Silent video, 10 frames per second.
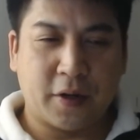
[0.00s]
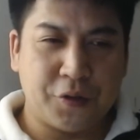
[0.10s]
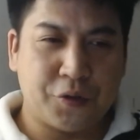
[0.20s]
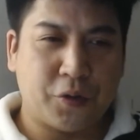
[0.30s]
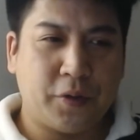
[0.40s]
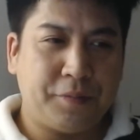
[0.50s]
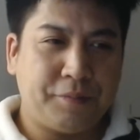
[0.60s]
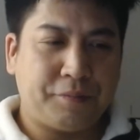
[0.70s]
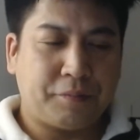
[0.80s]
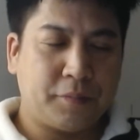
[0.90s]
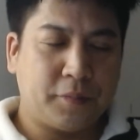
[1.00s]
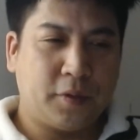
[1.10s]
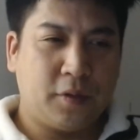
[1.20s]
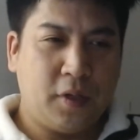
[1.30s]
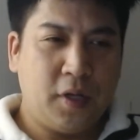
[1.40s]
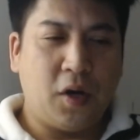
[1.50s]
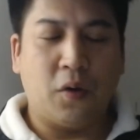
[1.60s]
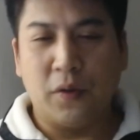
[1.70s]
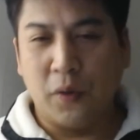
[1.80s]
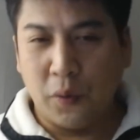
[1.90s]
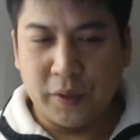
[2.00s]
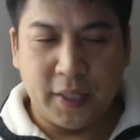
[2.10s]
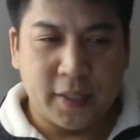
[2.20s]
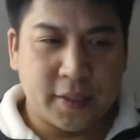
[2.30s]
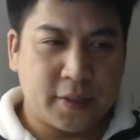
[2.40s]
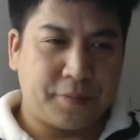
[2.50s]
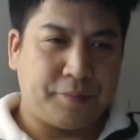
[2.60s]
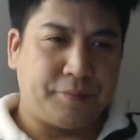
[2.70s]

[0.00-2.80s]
control, or loneliness.